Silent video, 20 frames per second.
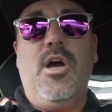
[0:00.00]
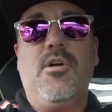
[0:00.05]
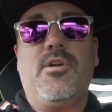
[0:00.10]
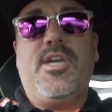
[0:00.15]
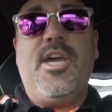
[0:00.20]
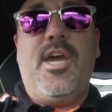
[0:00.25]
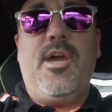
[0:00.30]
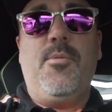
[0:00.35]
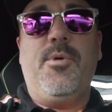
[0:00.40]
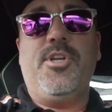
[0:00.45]

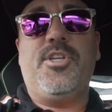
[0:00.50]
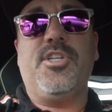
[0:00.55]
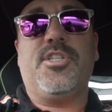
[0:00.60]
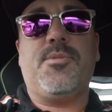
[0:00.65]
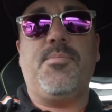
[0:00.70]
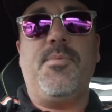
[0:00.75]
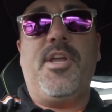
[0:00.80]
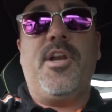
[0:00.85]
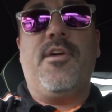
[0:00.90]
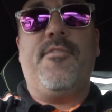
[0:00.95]
Okay, we
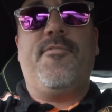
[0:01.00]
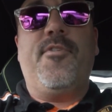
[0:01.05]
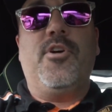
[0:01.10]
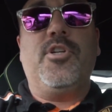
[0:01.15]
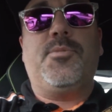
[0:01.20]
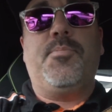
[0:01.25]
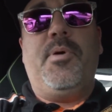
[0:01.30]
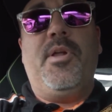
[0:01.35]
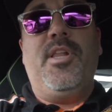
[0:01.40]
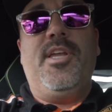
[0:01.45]
just met our
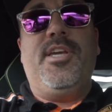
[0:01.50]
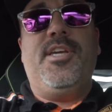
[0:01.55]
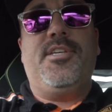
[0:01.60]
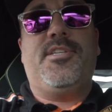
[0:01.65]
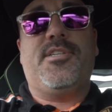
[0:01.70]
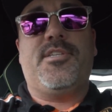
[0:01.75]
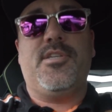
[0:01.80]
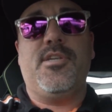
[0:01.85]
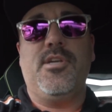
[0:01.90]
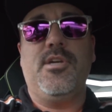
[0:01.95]
first
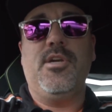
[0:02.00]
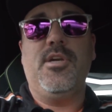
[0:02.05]
police.